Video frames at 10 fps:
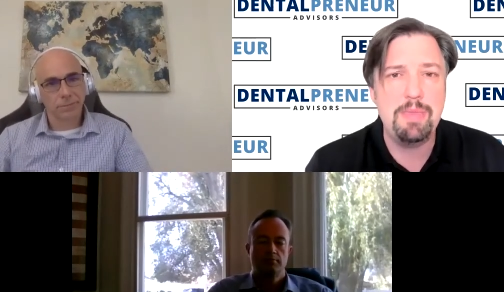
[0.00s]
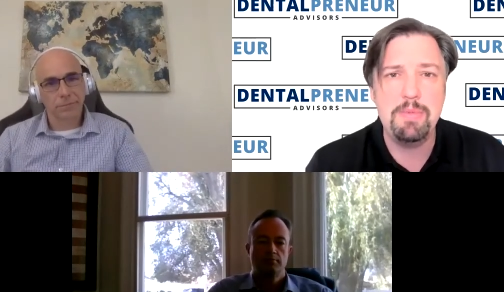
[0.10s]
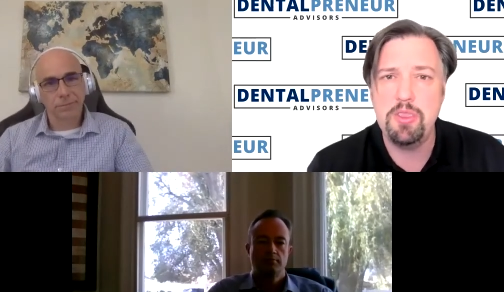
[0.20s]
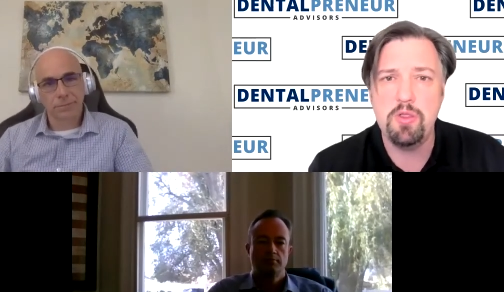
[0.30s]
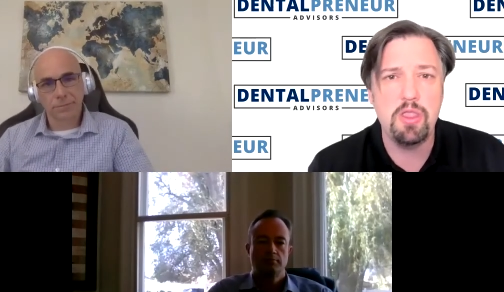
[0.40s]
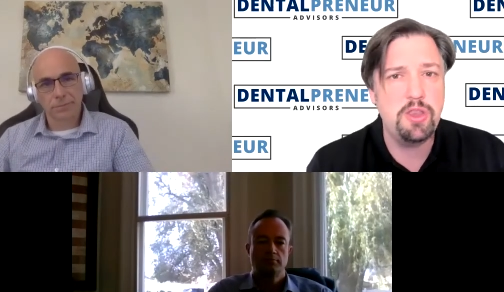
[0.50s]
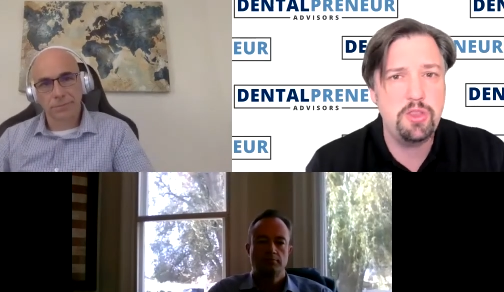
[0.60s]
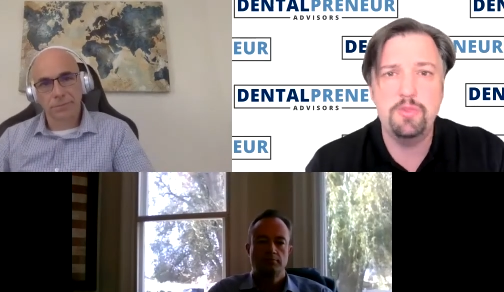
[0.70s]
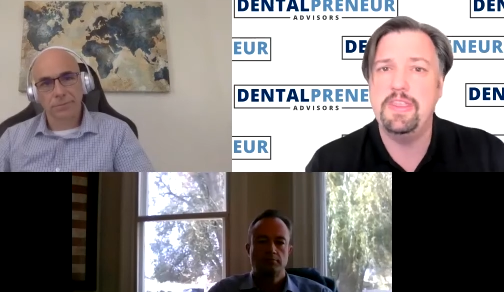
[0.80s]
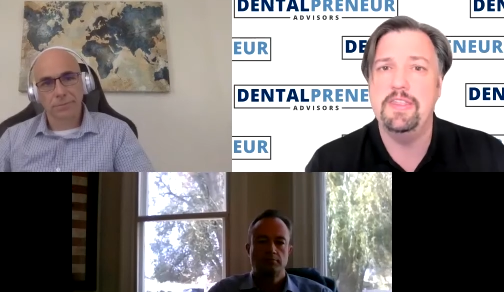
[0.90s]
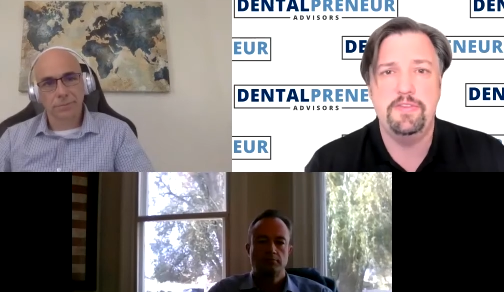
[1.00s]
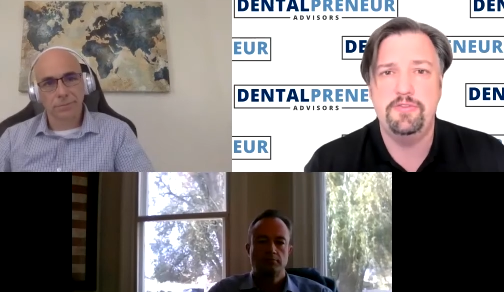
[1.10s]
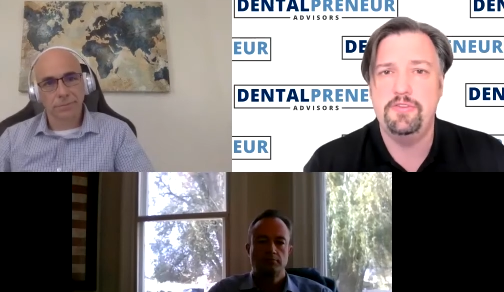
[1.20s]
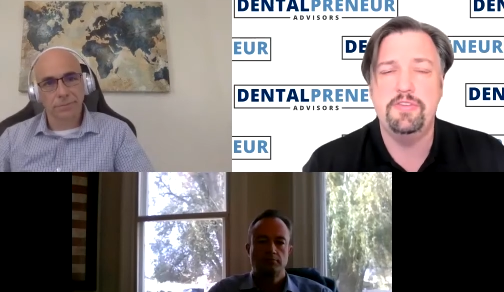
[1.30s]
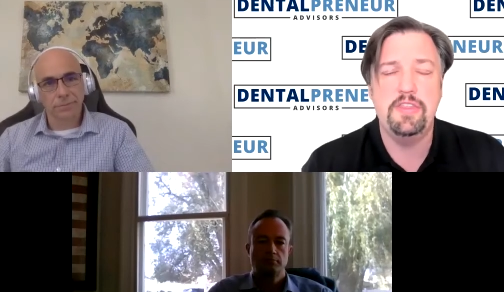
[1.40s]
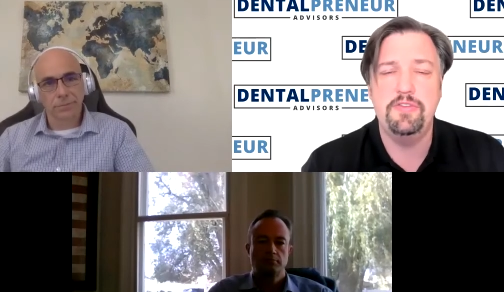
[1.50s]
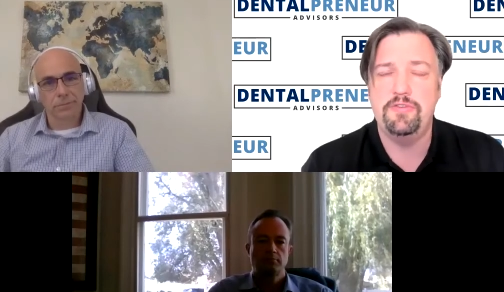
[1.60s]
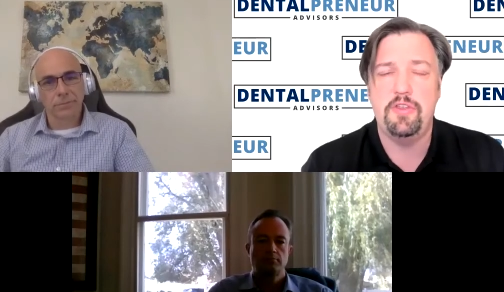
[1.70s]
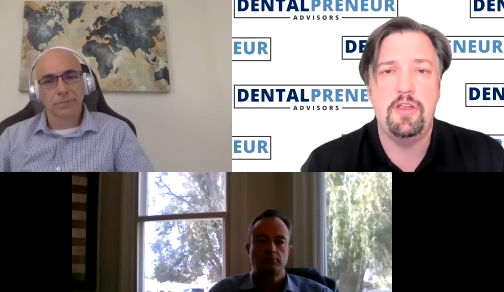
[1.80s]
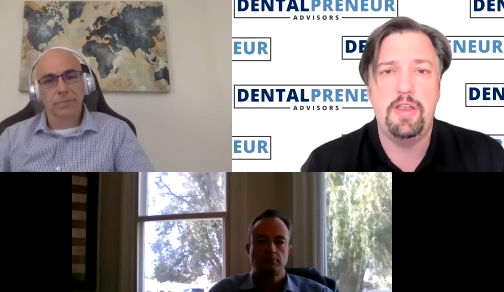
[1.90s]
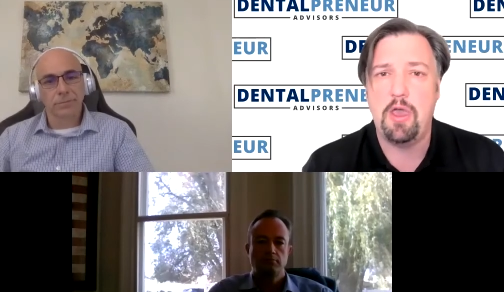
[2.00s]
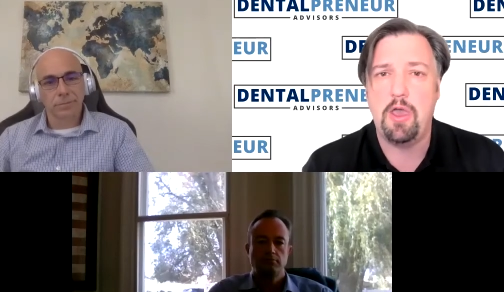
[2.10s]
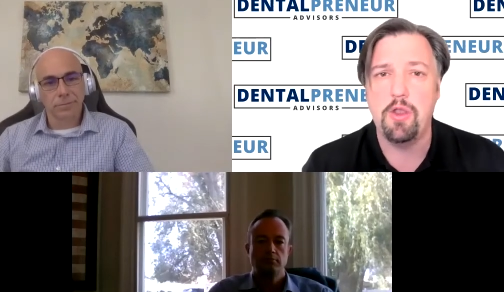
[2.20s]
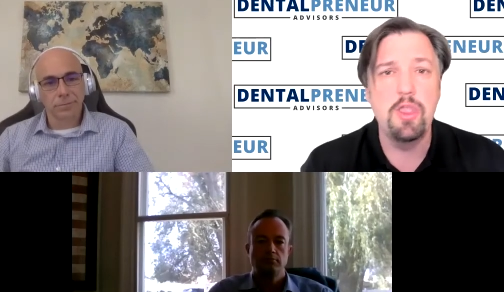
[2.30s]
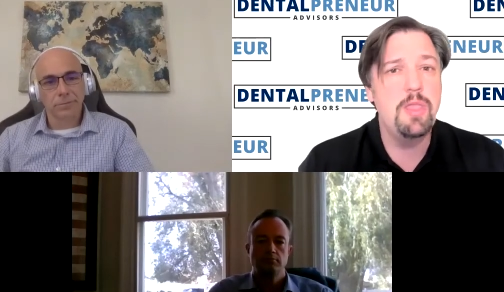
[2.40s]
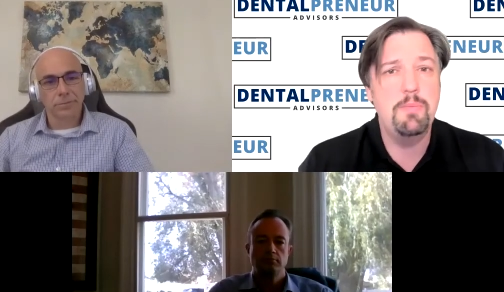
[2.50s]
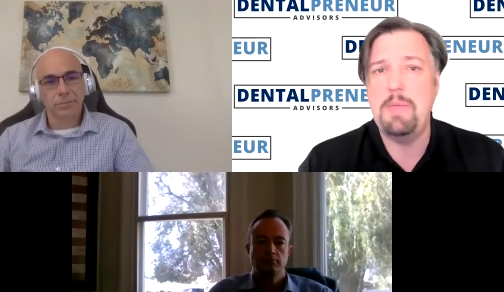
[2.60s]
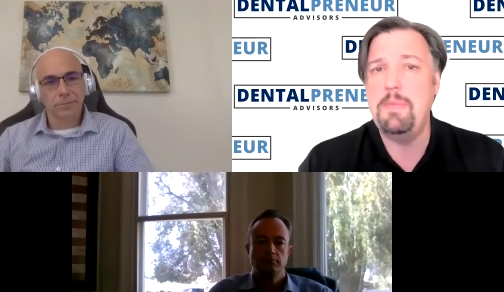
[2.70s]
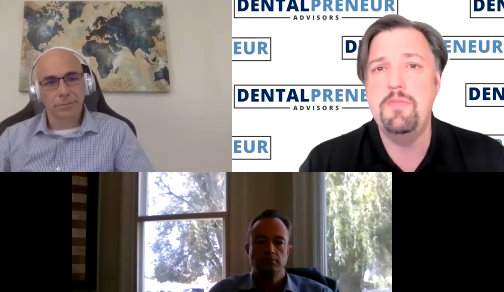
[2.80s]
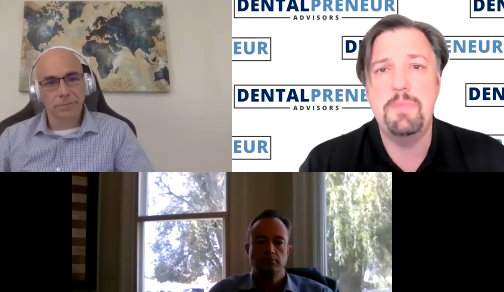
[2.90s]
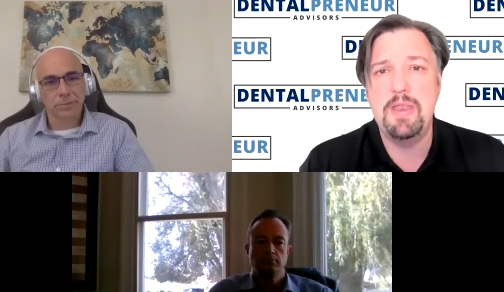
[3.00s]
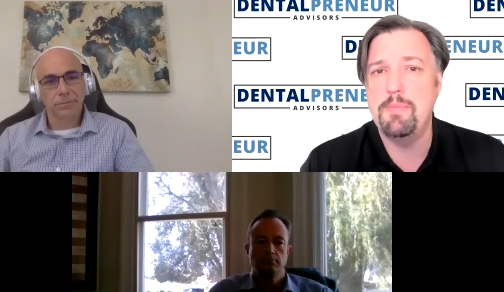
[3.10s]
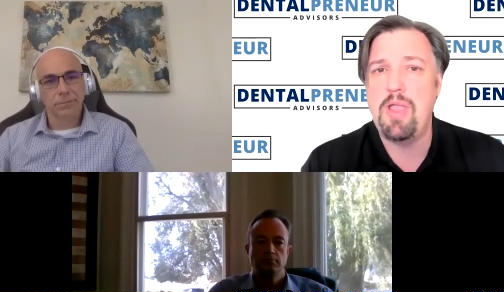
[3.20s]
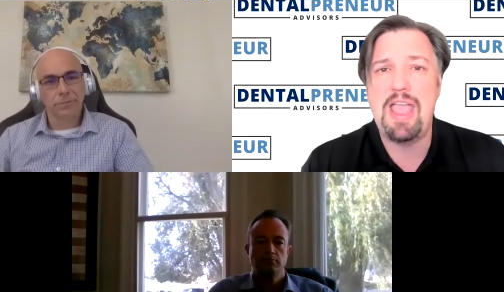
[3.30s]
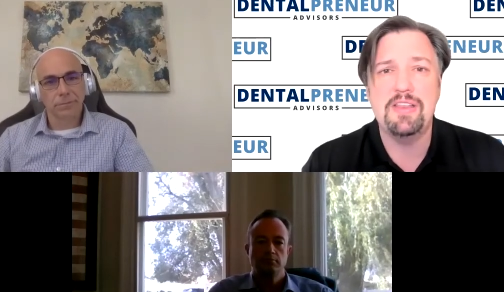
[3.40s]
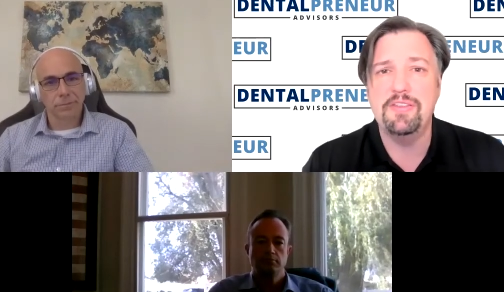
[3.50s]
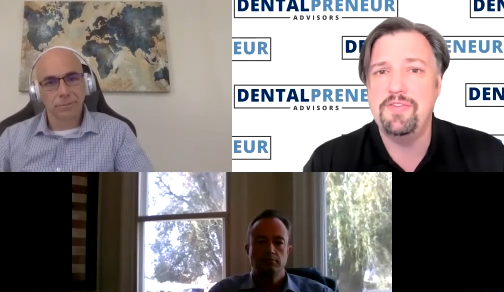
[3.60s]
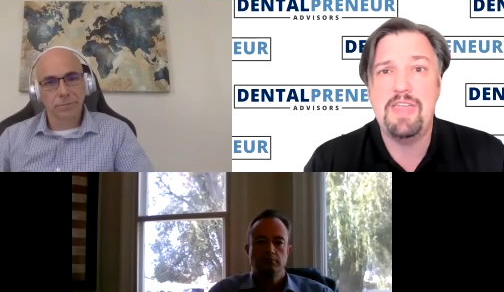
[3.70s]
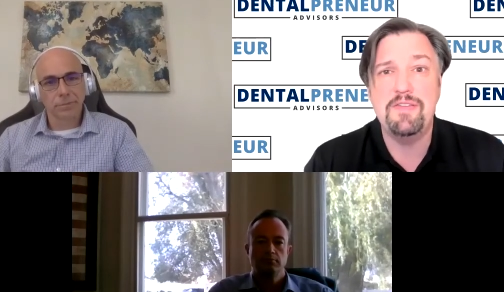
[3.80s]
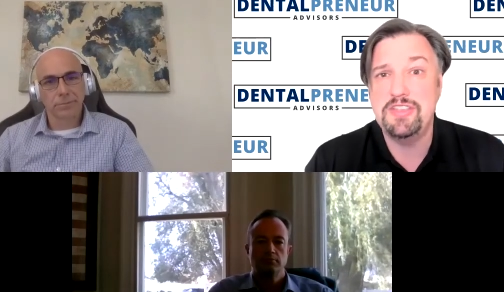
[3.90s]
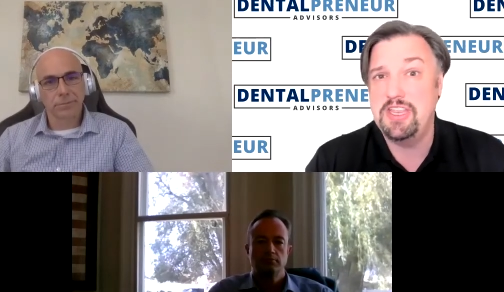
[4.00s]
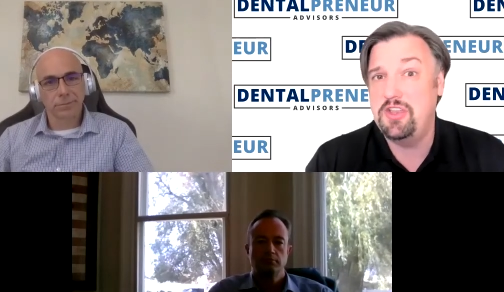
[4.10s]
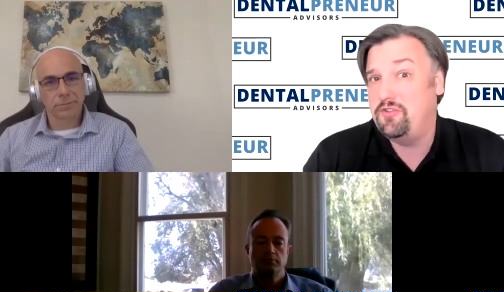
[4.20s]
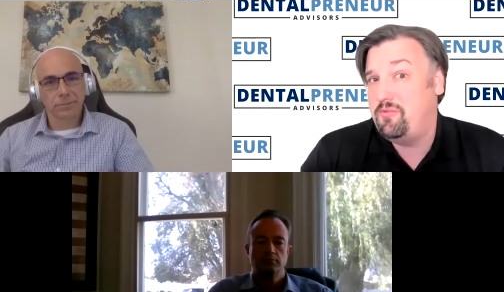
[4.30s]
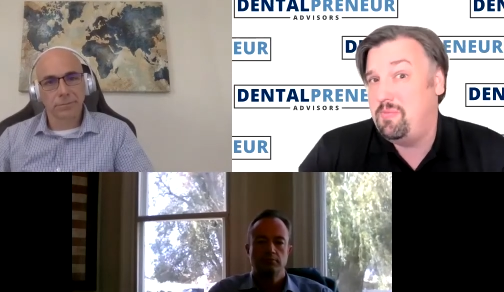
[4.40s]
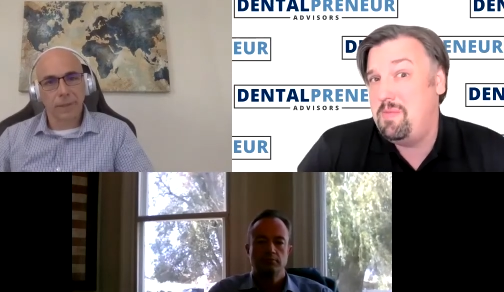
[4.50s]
Speaker 1: Maybe you're a new dentist just getting started out, or maybe you've been in practice five or ten years, or